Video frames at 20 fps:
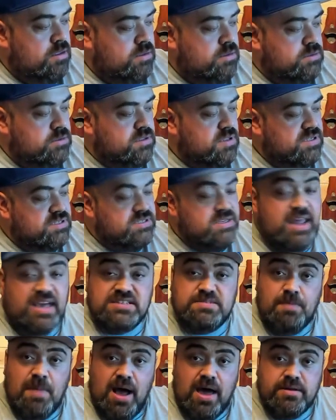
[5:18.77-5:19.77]
So this
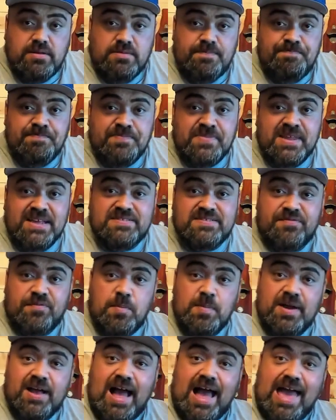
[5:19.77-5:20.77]
next bottle is from
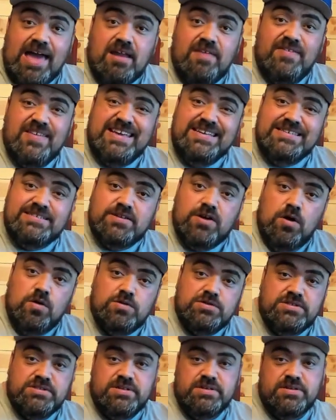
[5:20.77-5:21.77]
a guy out on the East
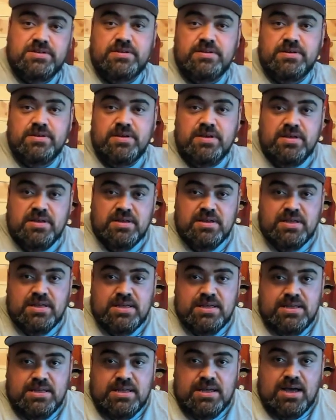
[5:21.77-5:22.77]
Coast.
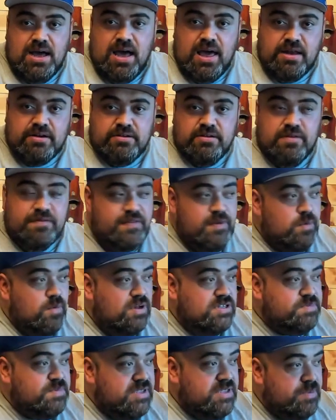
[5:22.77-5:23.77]
I don't know if he
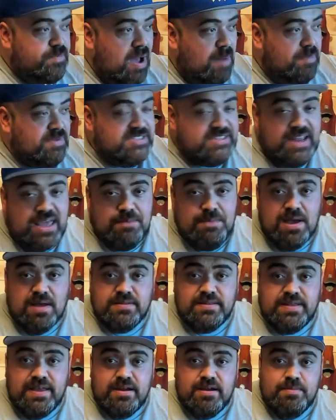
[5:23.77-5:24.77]
wants me to pop his name out
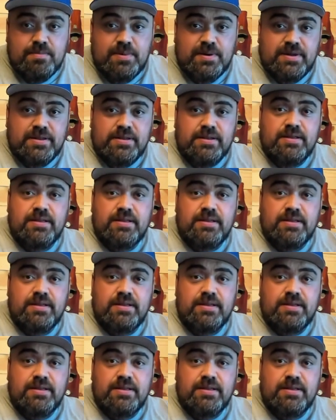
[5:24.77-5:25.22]
there, but